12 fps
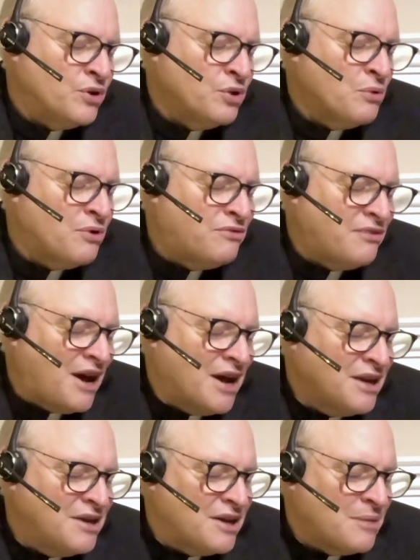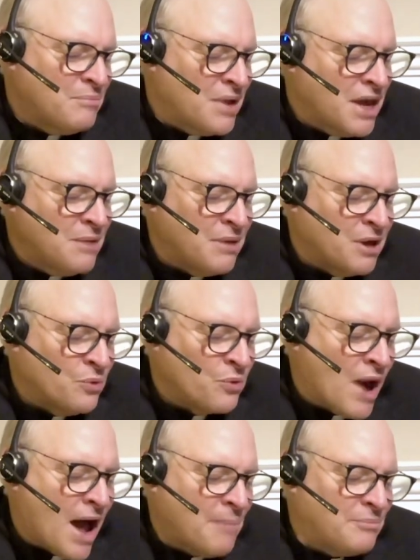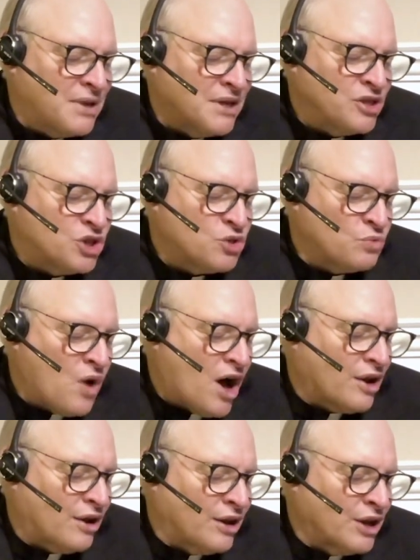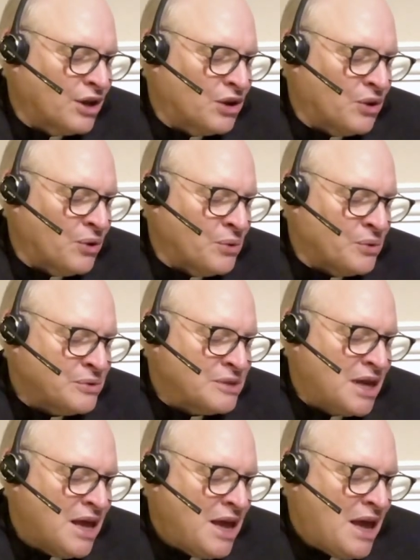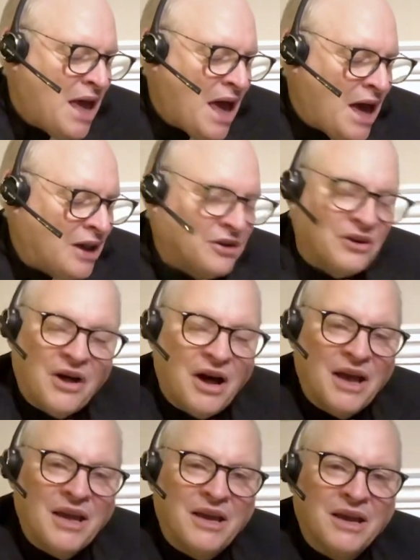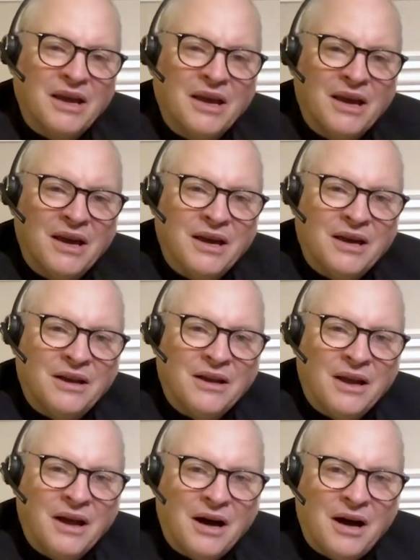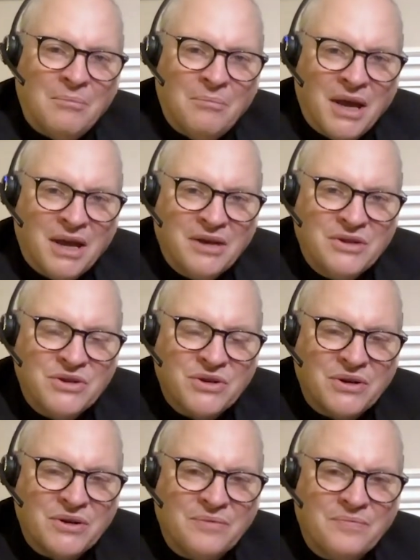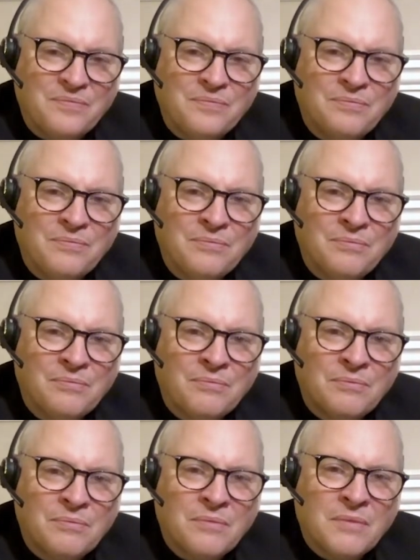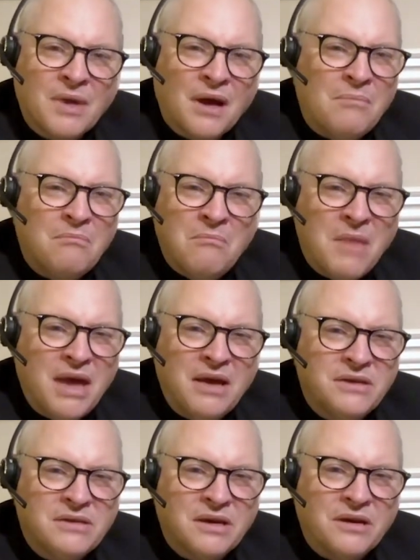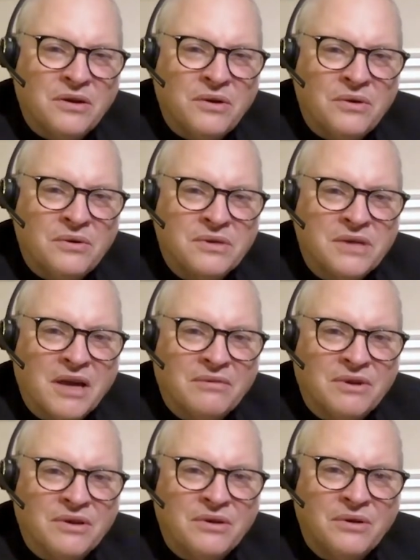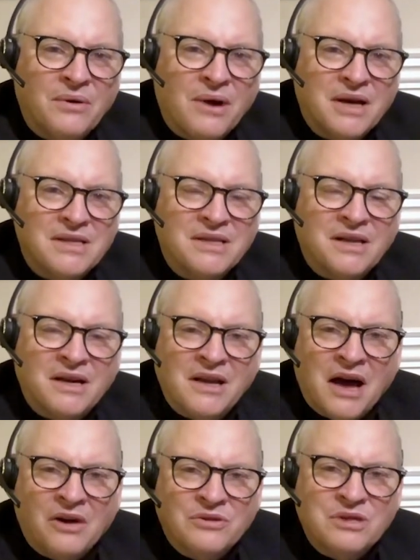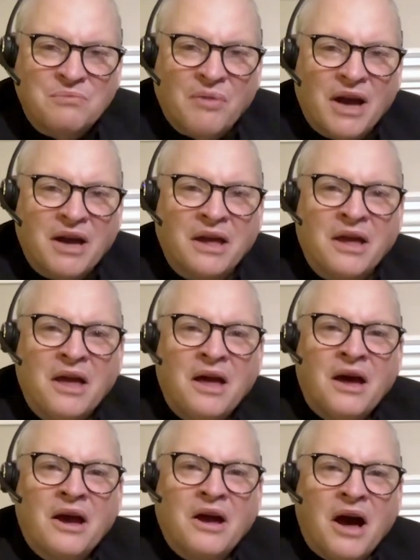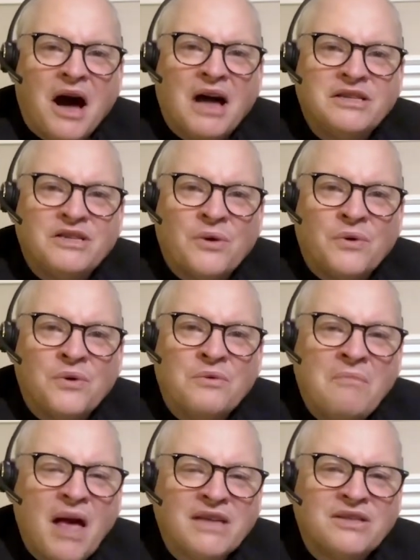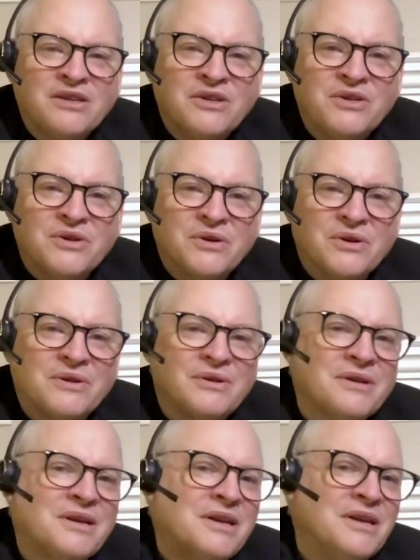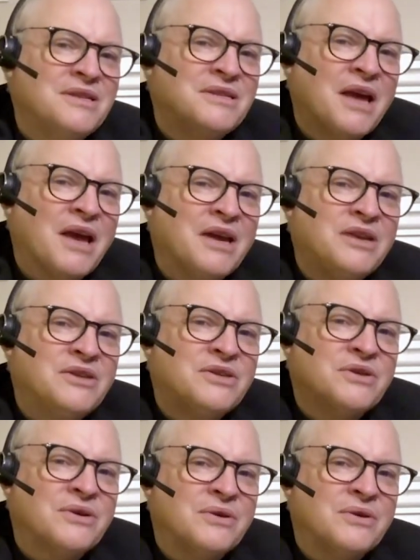will find a baby wrapped in swaddling clothes and lying in a manger." Amazing news given to us and announced by God's own messenger, his angel.